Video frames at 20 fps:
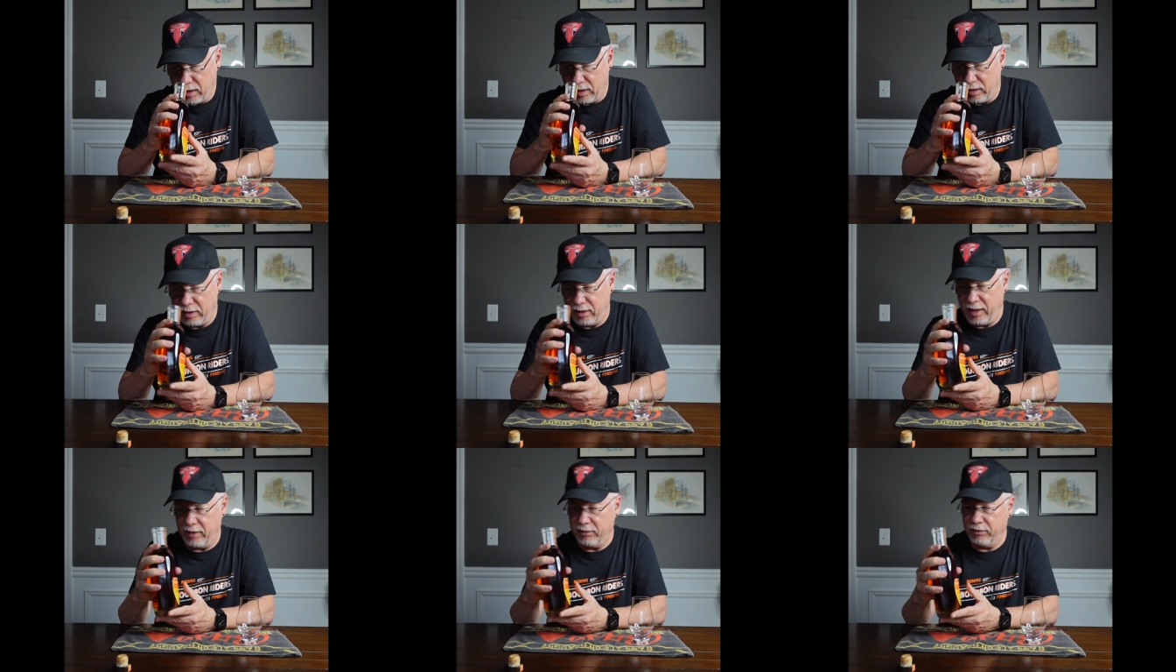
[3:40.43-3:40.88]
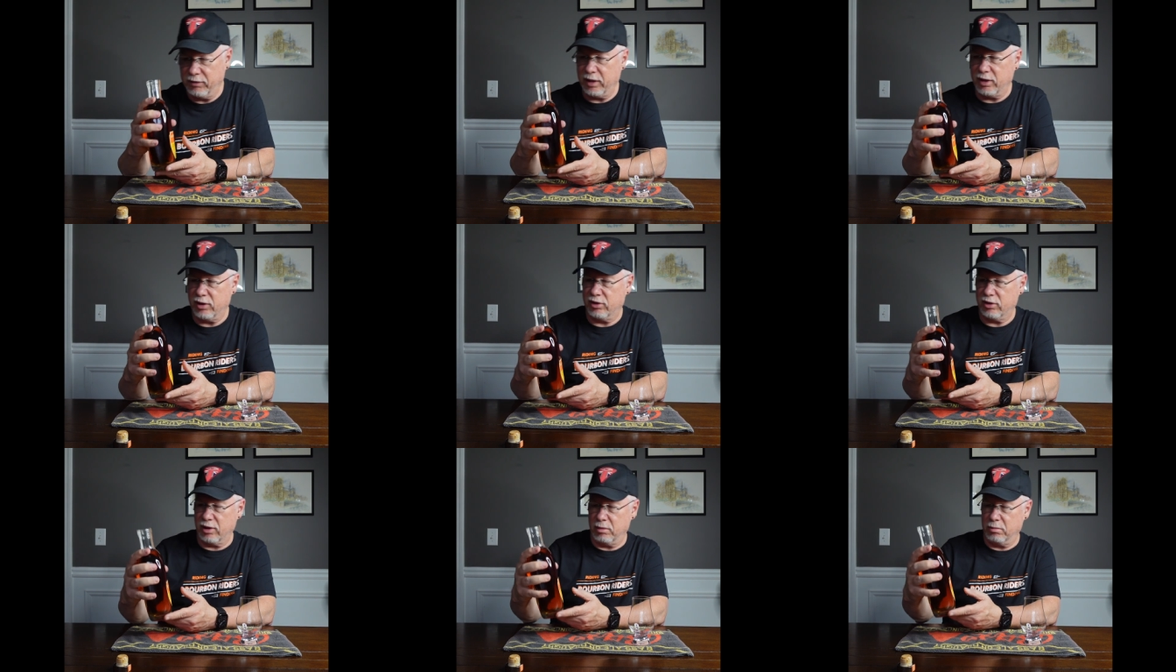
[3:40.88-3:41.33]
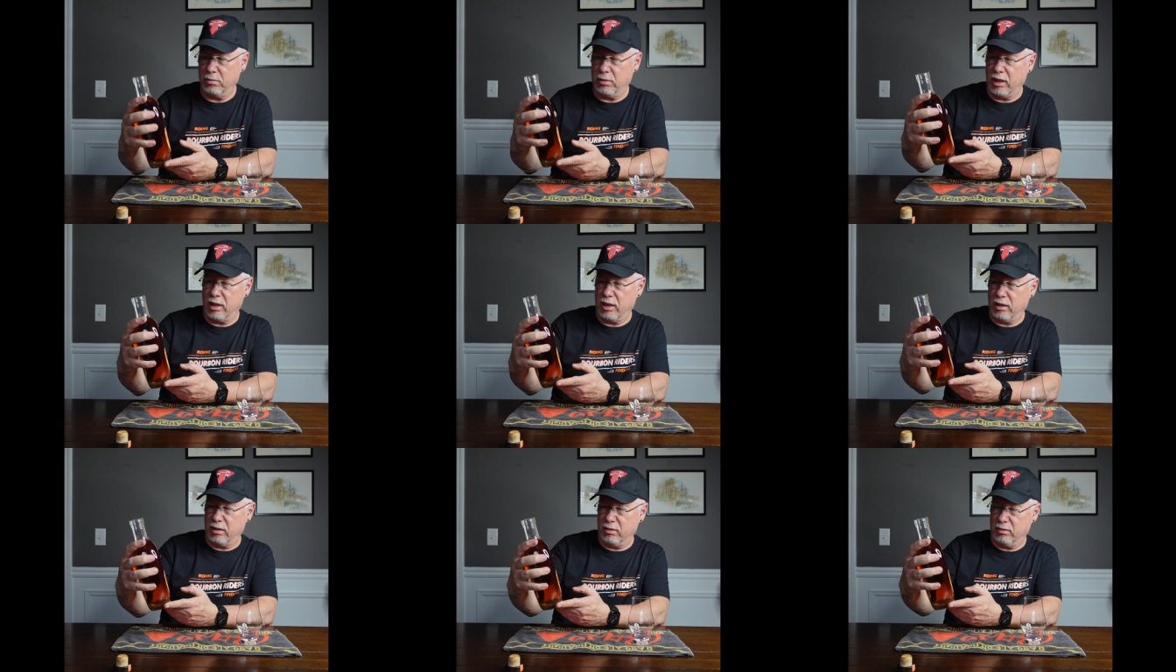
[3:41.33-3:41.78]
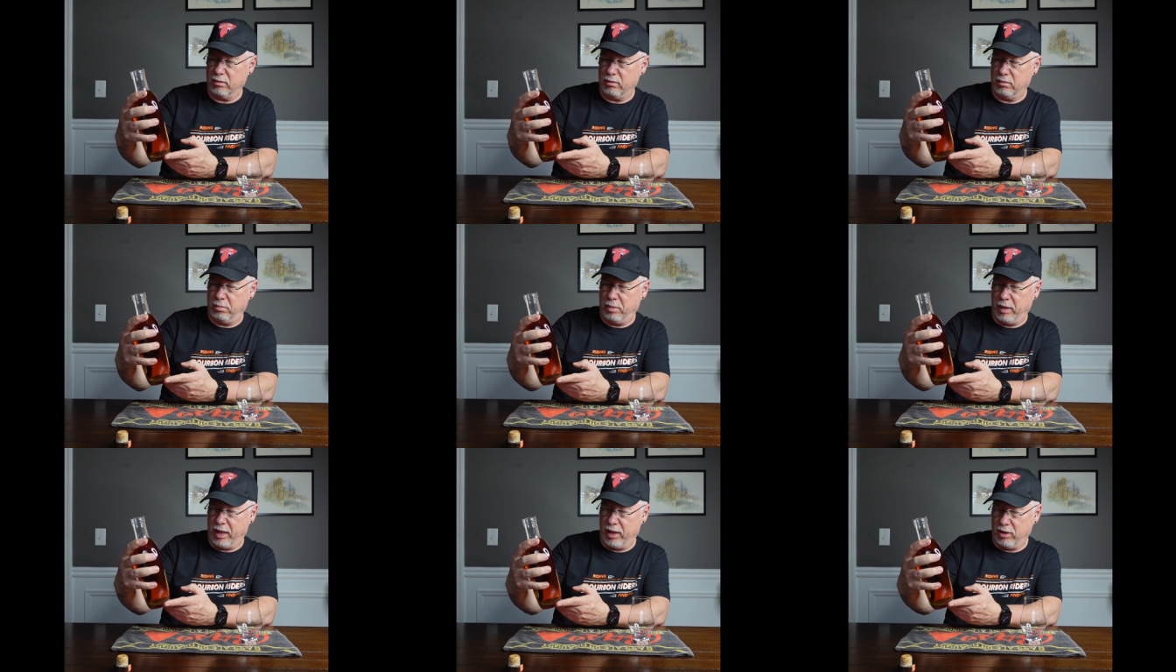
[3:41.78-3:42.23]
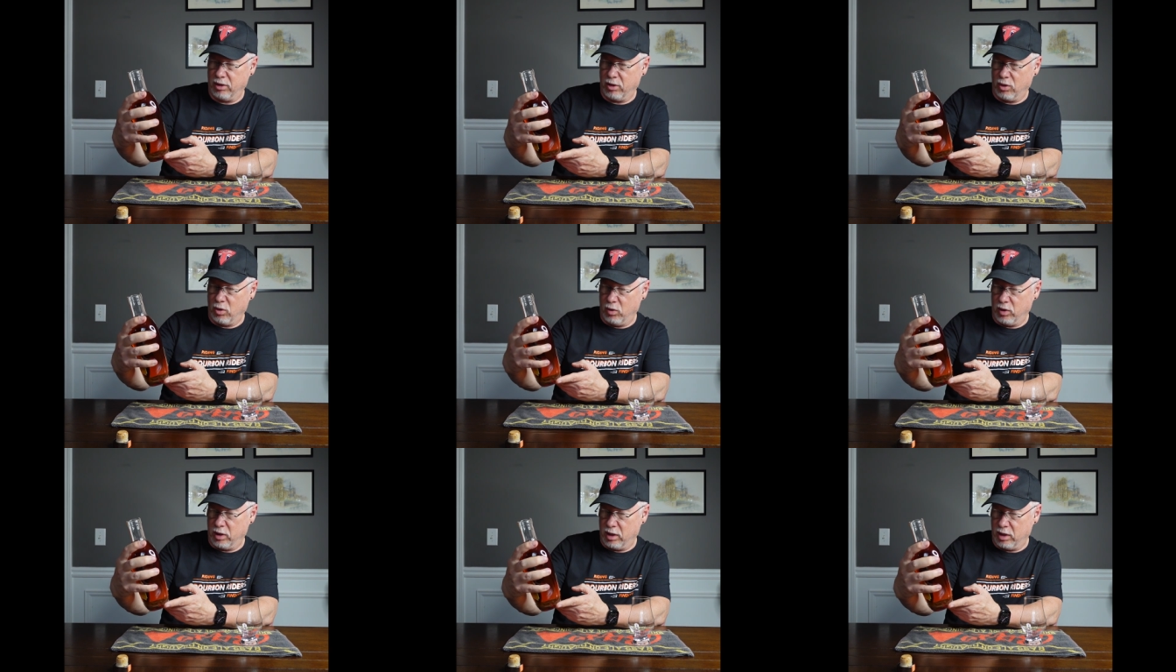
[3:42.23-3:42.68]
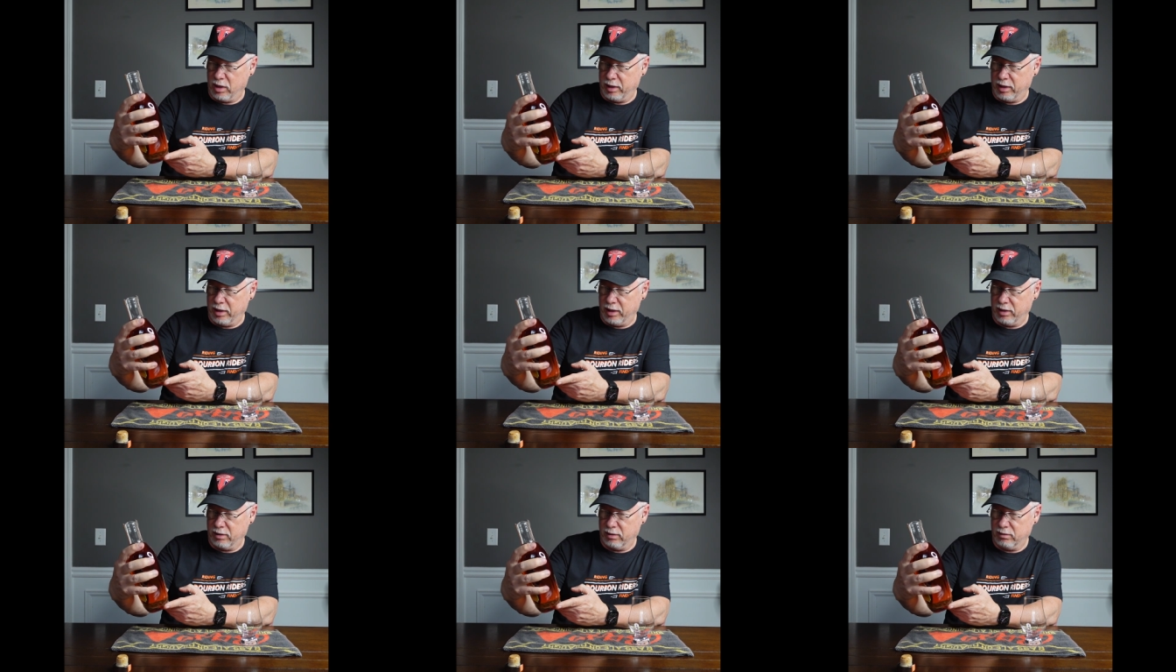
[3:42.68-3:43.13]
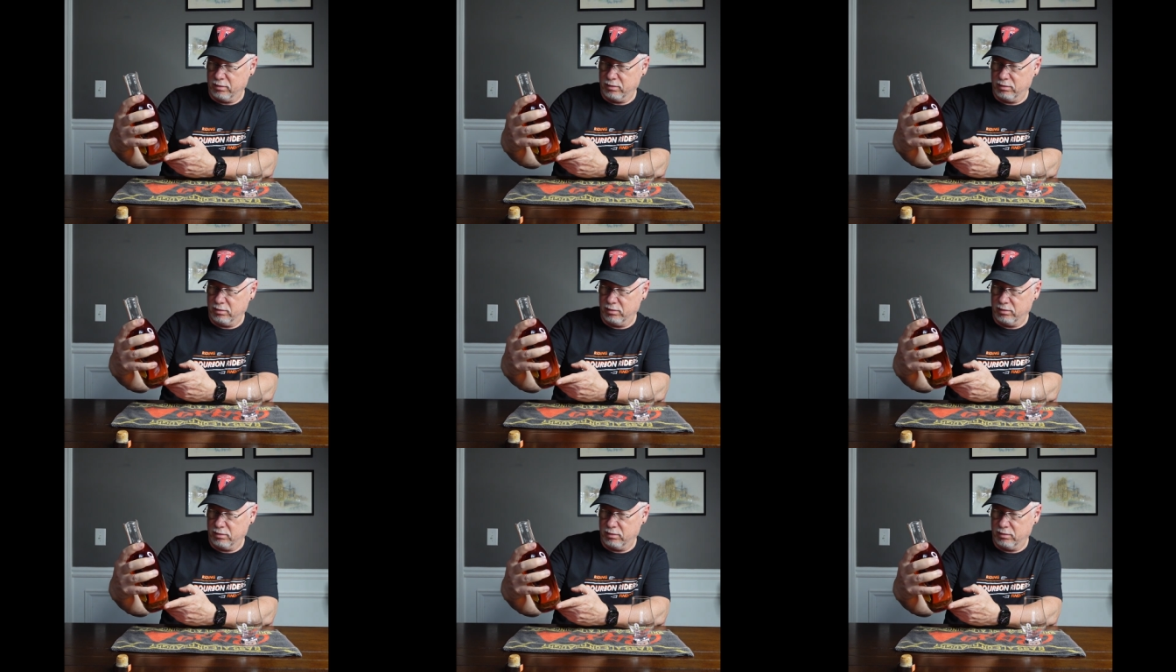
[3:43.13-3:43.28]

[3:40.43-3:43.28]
Definitely some uh, pear going on there.